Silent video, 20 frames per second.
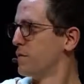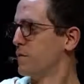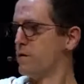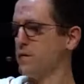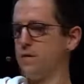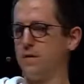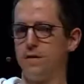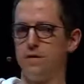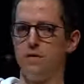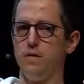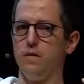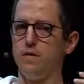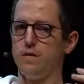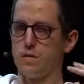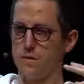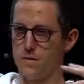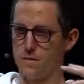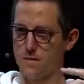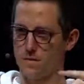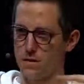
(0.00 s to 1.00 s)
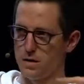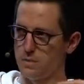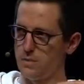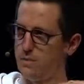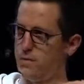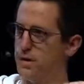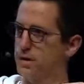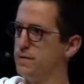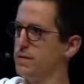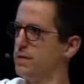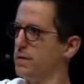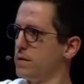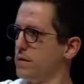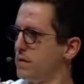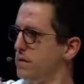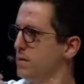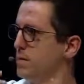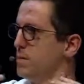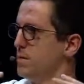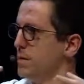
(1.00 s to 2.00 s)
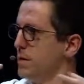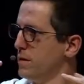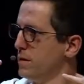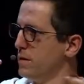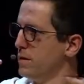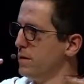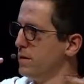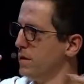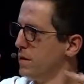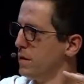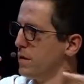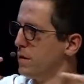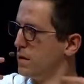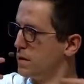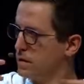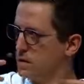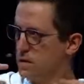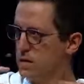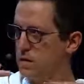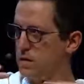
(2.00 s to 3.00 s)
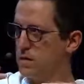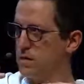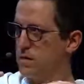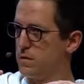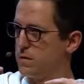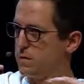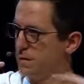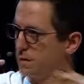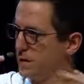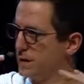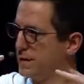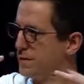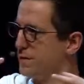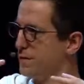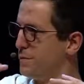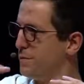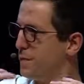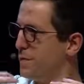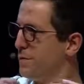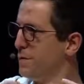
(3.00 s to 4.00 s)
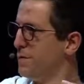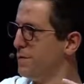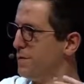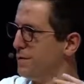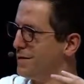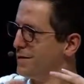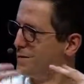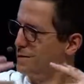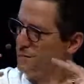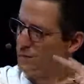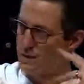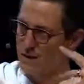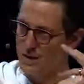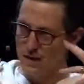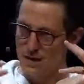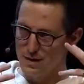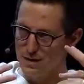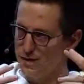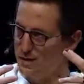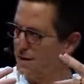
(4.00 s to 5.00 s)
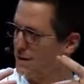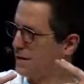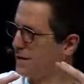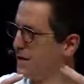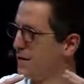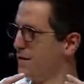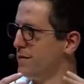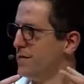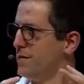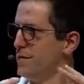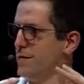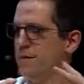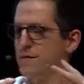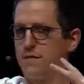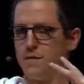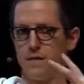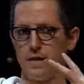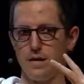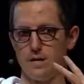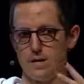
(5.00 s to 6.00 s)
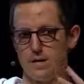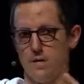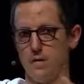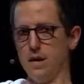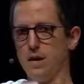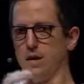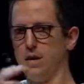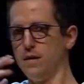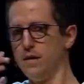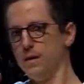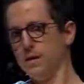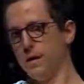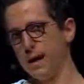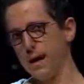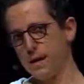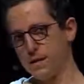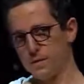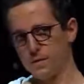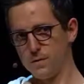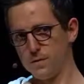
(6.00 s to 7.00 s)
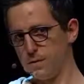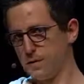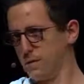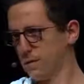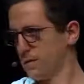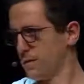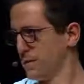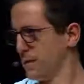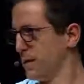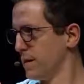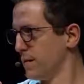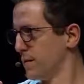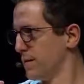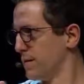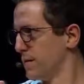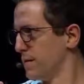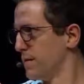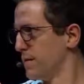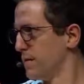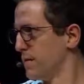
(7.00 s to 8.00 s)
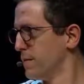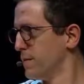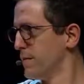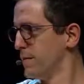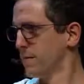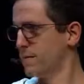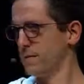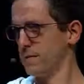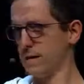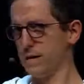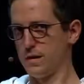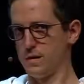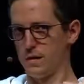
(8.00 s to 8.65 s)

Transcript: we're still using this very basic human, flesh and bone brain technology to like try to interact with this like system that's